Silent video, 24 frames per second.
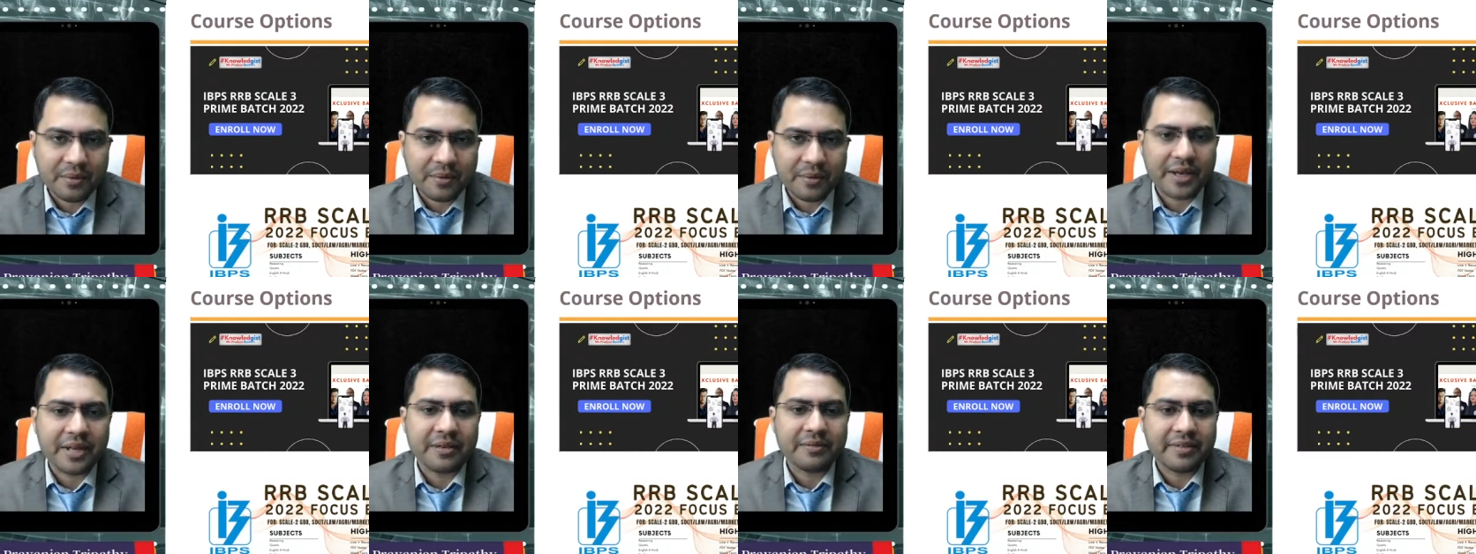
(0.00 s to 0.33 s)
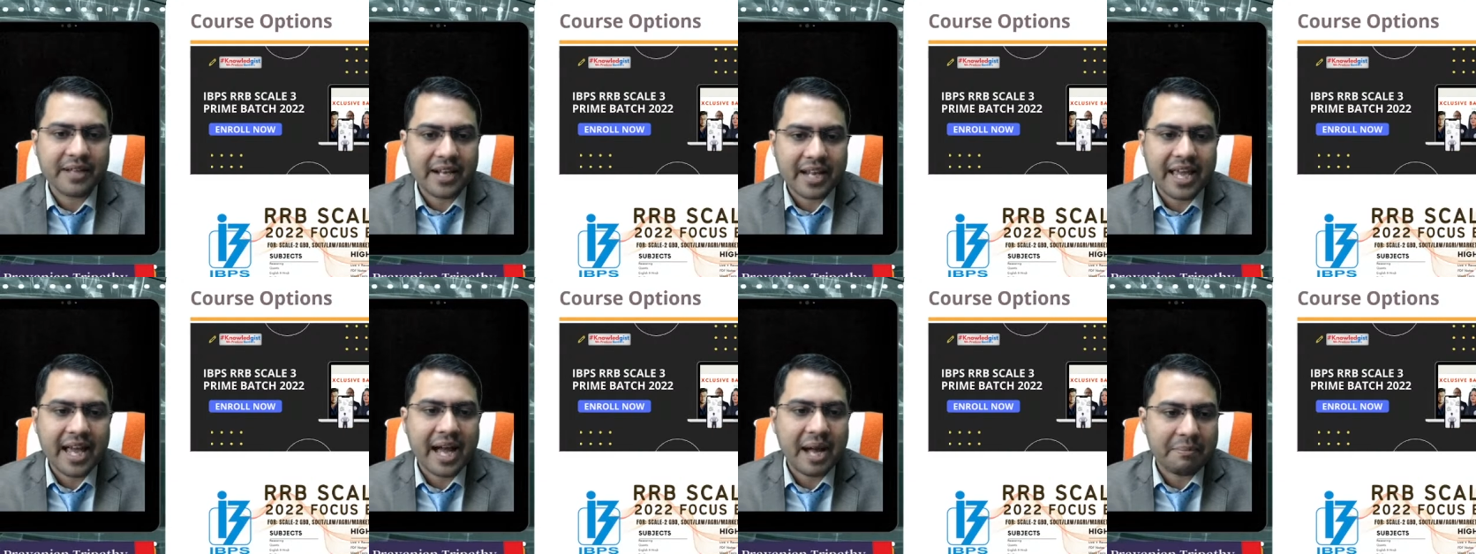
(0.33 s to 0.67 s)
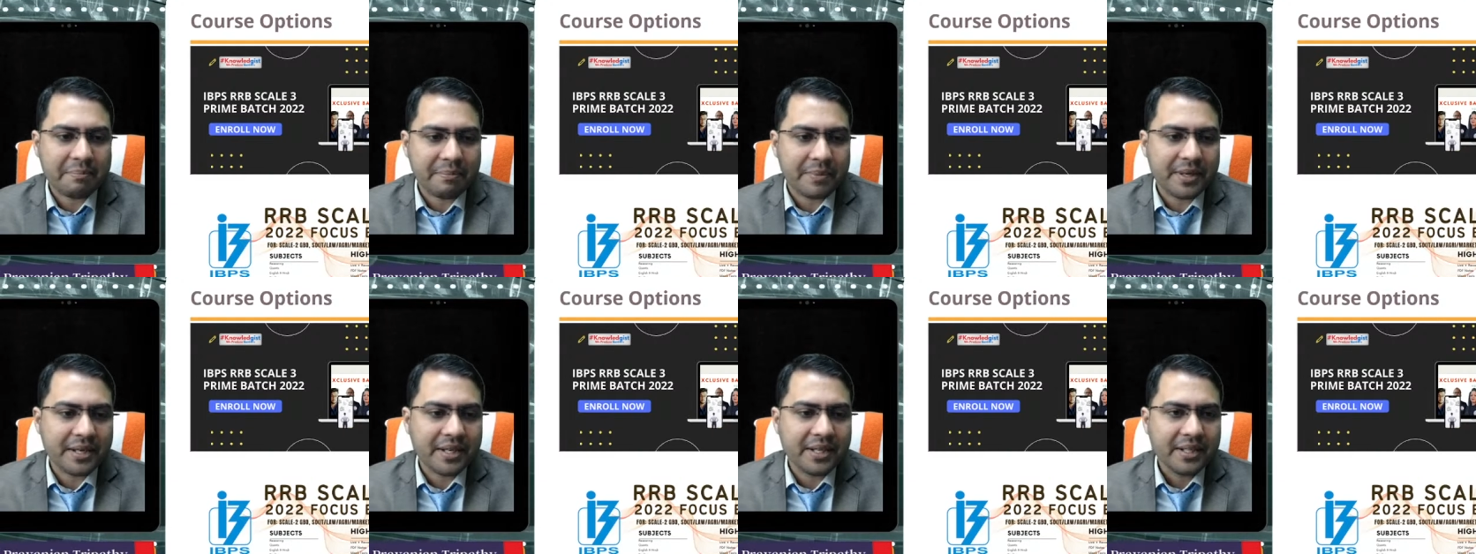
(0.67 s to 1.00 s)
We are very
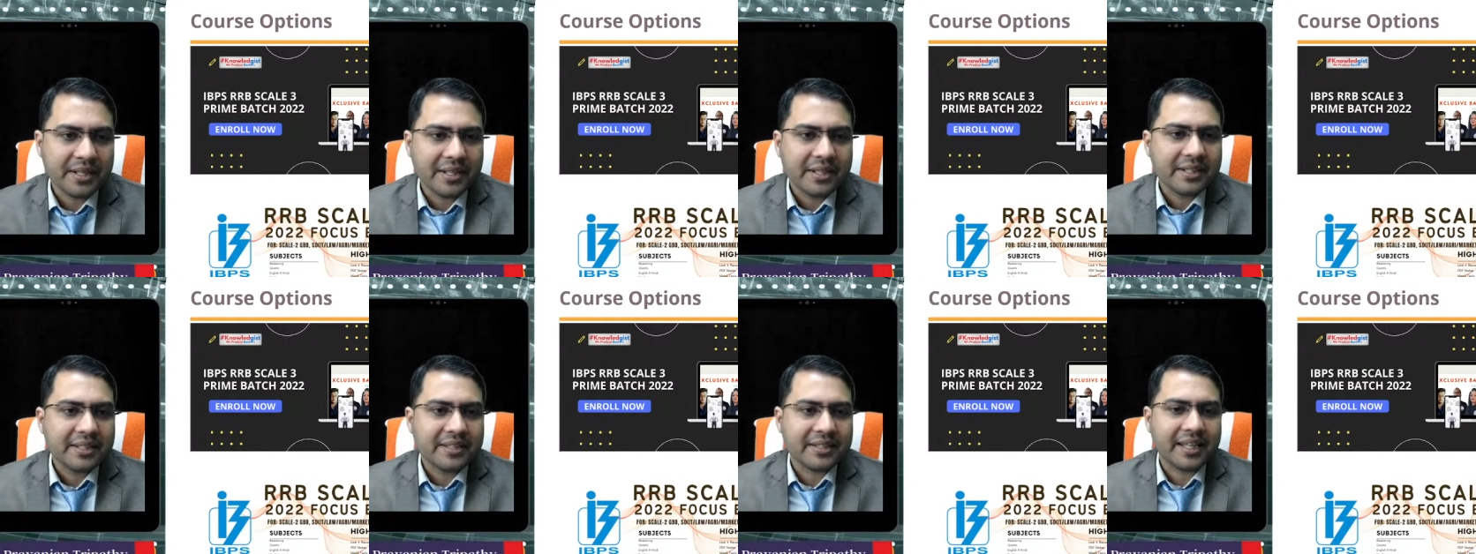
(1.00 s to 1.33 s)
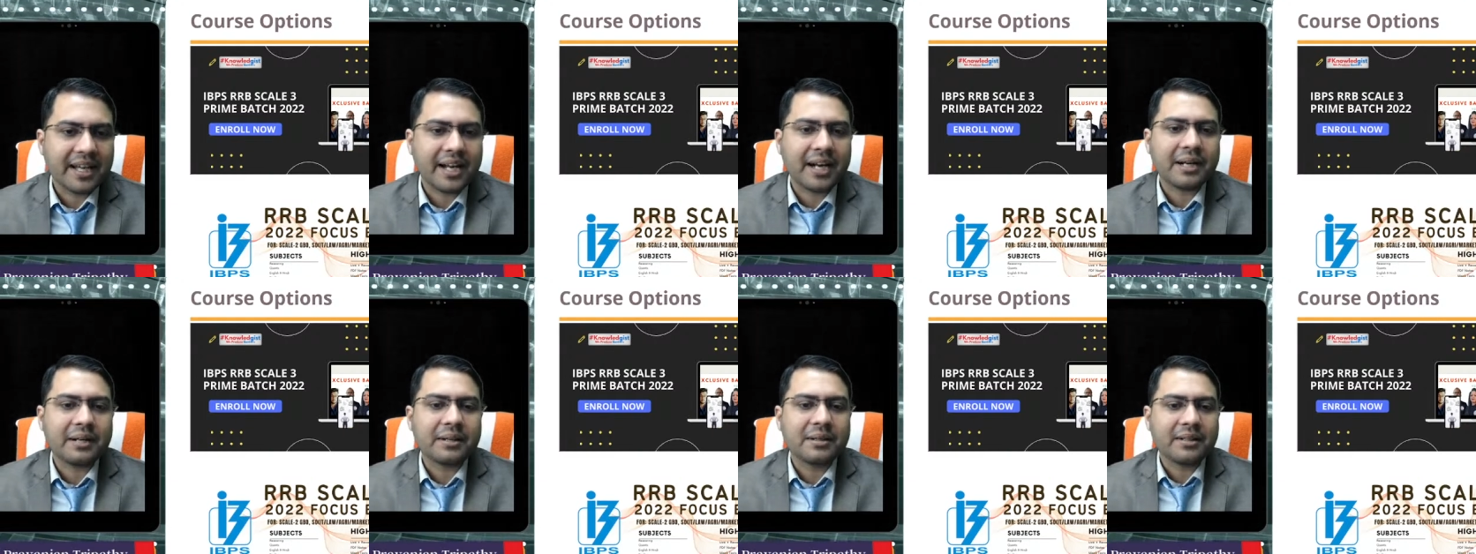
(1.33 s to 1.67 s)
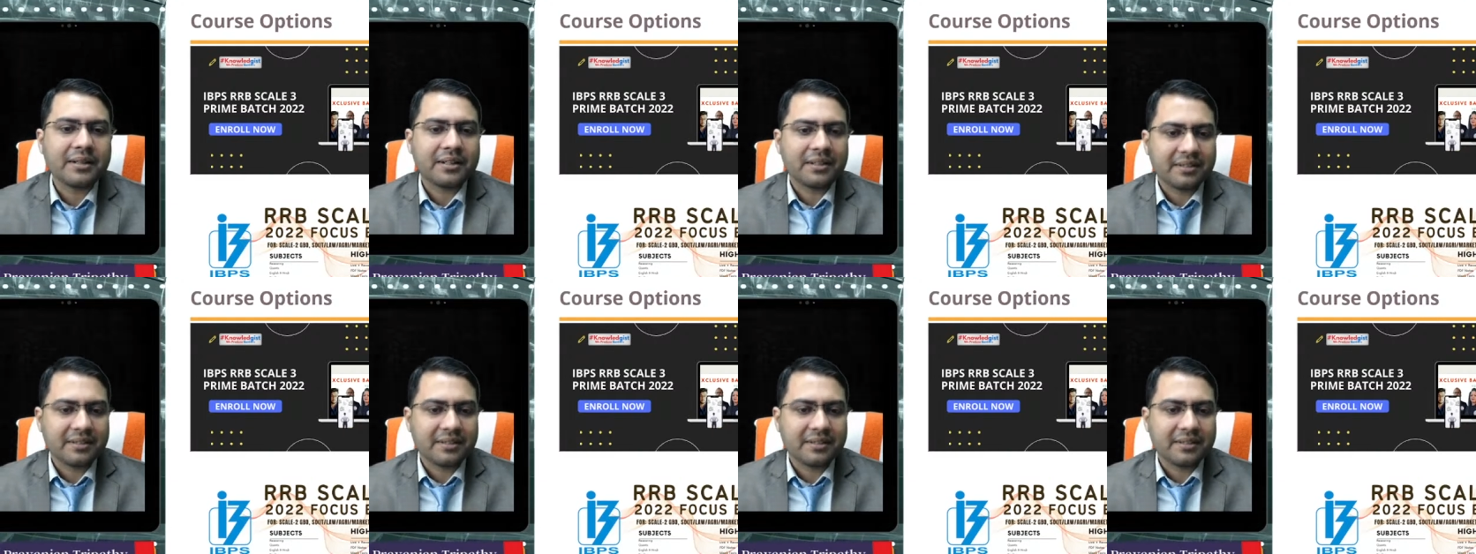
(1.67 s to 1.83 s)
happy that